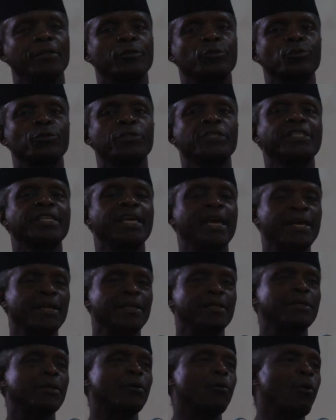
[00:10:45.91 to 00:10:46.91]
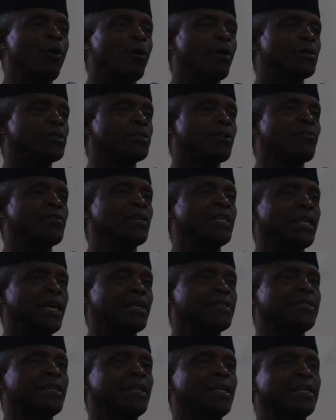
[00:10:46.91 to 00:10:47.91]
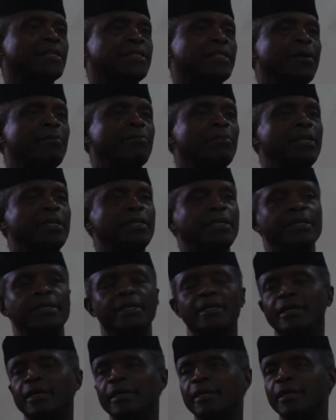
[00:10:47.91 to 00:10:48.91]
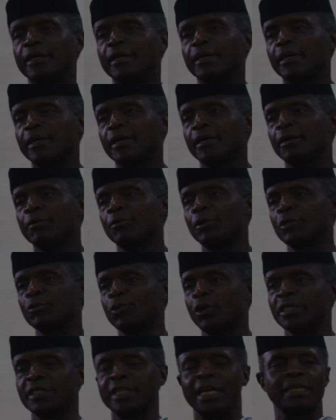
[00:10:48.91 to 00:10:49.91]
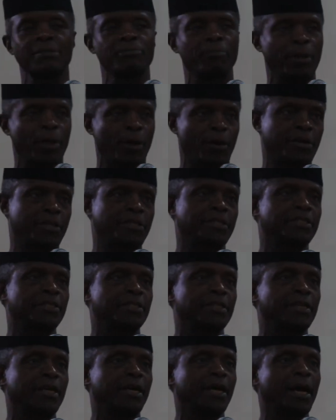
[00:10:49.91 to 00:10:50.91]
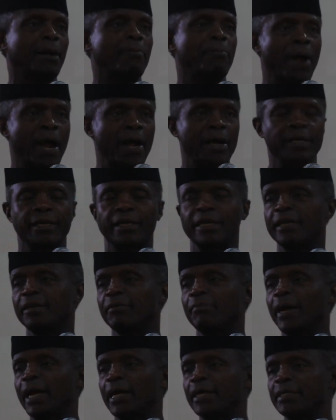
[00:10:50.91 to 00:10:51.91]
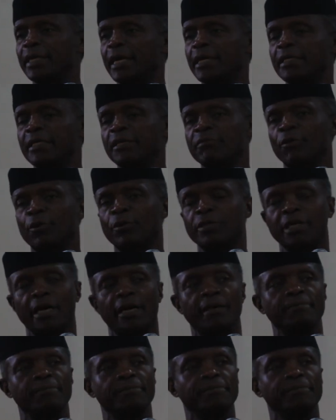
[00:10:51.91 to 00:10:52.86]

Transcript: to scale the walls of the National Assembly, which was then blocked, apparently by executive order.